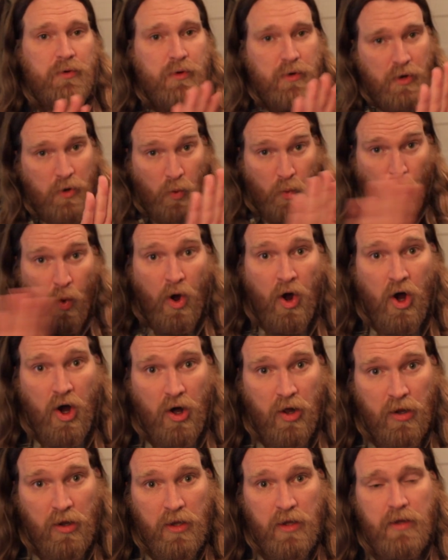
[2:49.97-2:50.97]
a
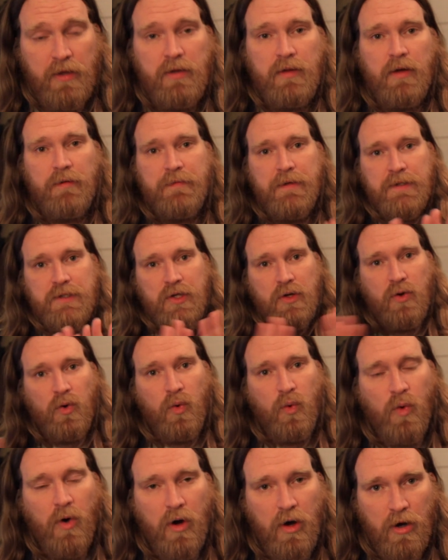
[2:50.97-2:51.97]
wall, a
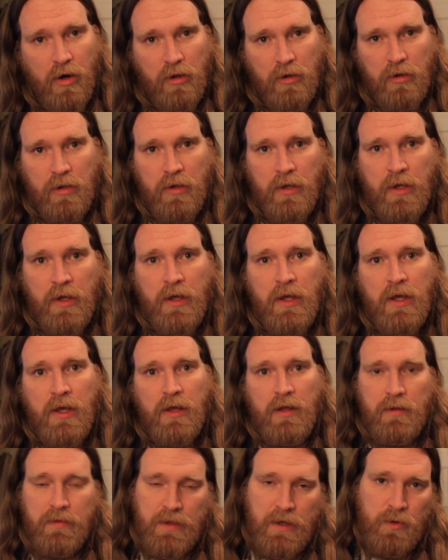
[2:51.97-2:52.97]
physical wall
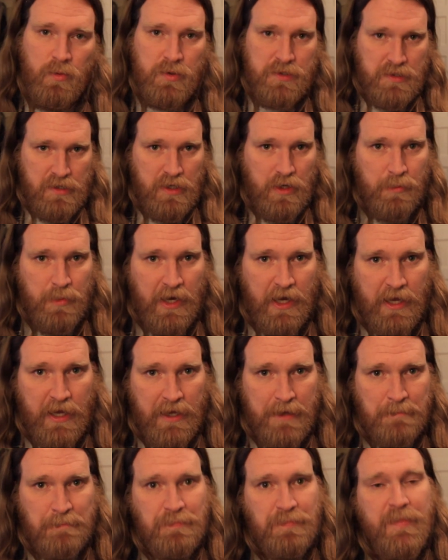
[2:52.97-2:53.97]
that was
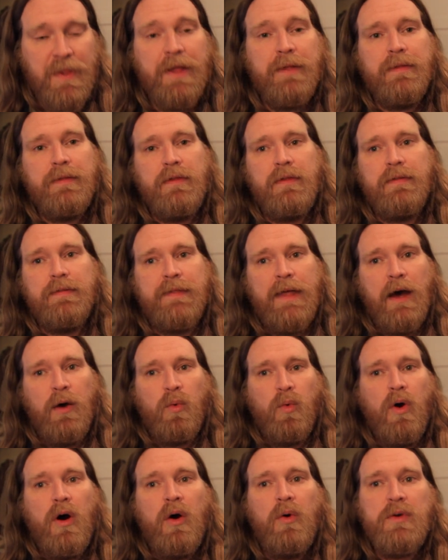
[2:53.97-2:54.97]
nearby. That
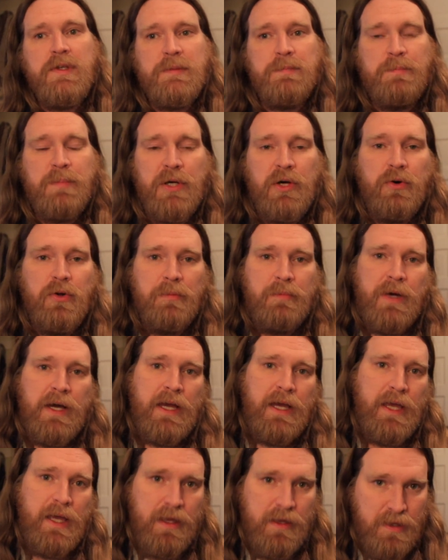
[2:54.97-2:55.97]
wall was built
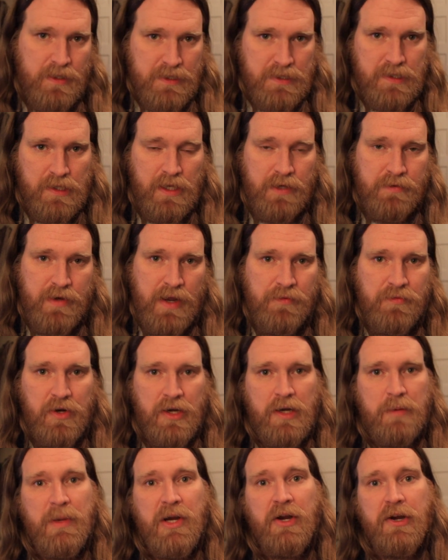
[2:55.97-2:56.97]
by enslaved
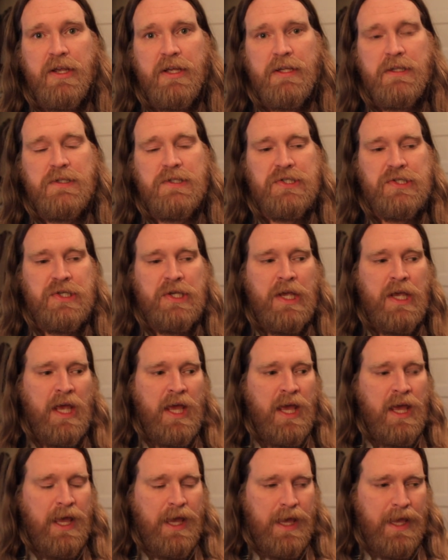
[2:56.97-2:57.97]
African Americans,
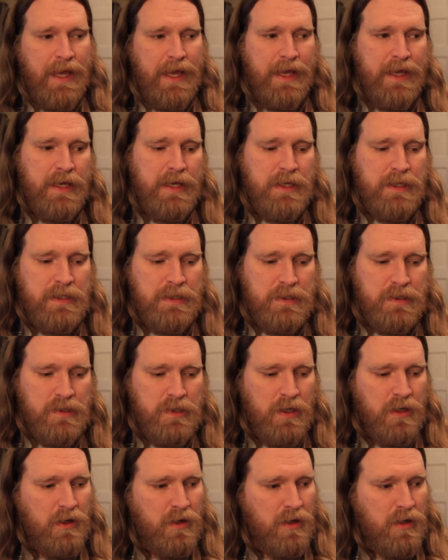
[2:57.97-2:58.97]
and
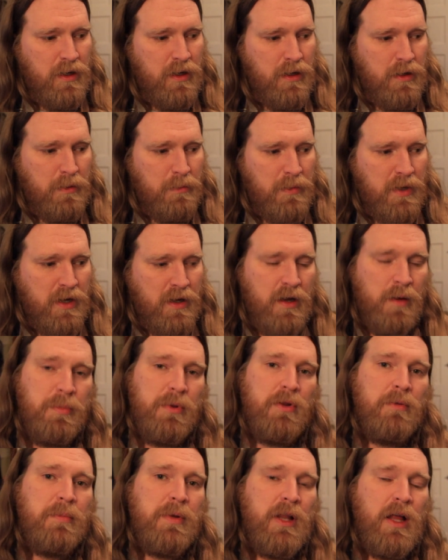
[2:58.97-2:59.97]
a
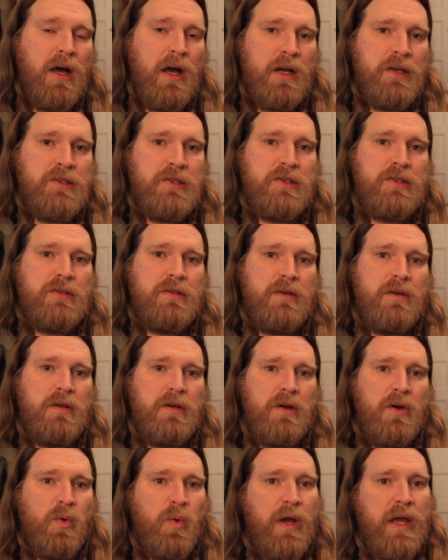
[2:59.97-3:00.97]
couple of blocks
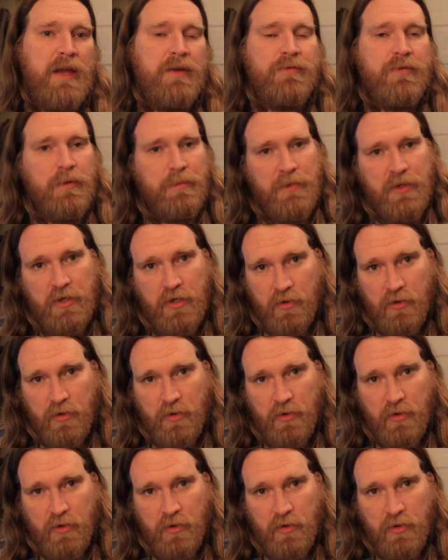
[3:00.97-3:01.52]
away from the New